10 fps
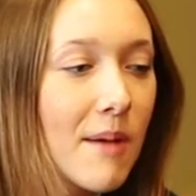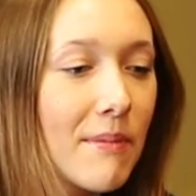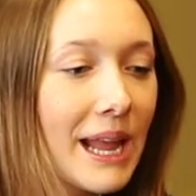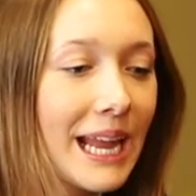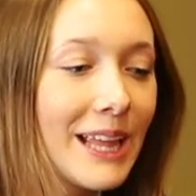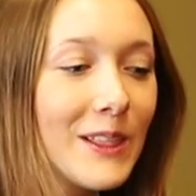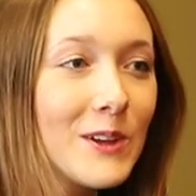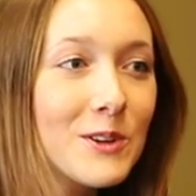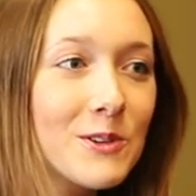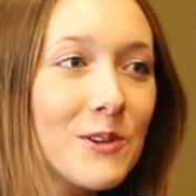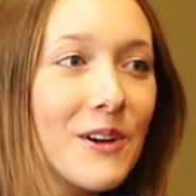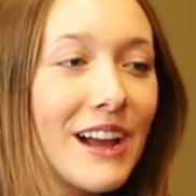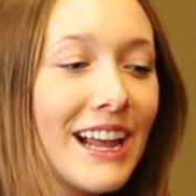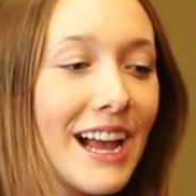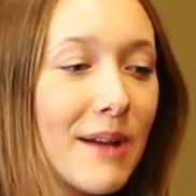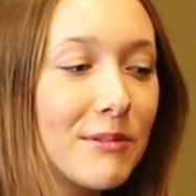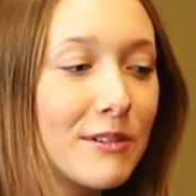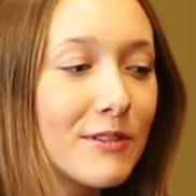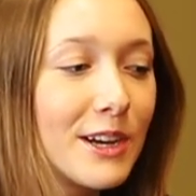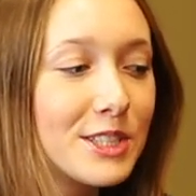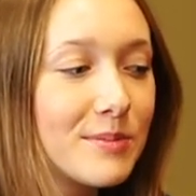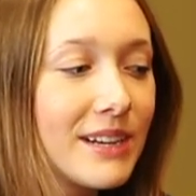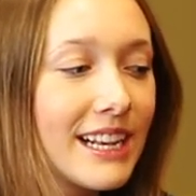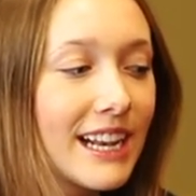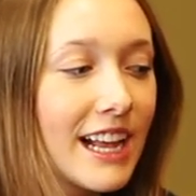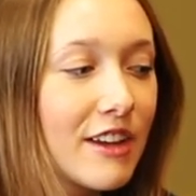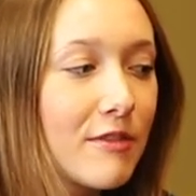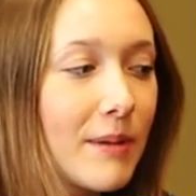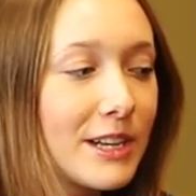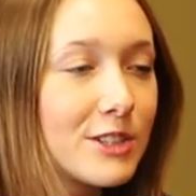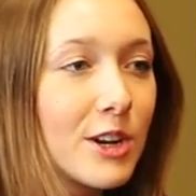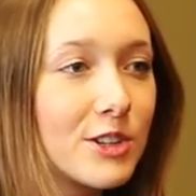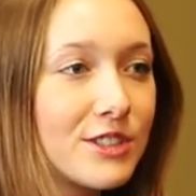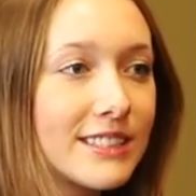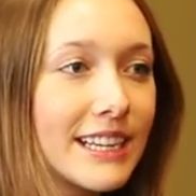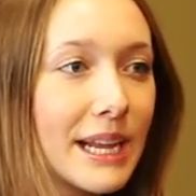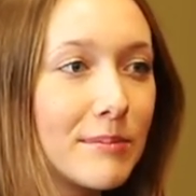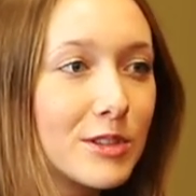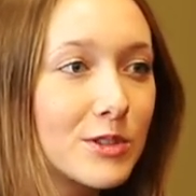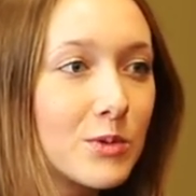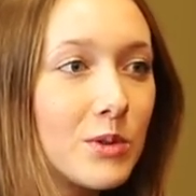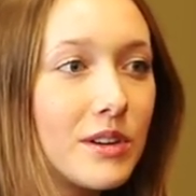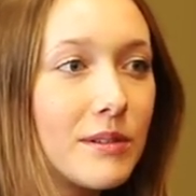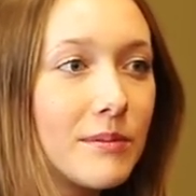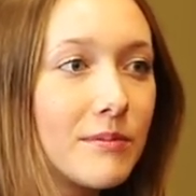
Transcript: Peyton LaCroix, I'm a freshman and I've been in Chaarg since I came to school.